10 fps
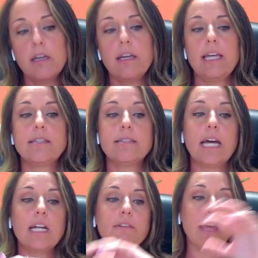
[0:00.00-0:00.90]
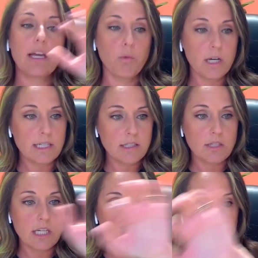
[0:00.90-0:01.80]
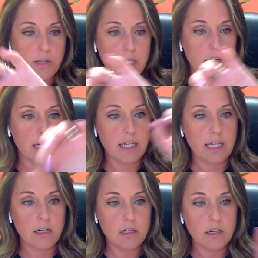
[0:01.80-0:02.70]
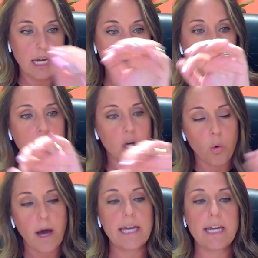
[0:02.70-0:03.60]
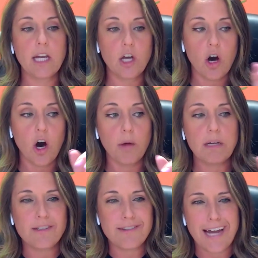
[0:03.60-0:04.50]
instead of like, we're going to still teach you here and being quiet and calm and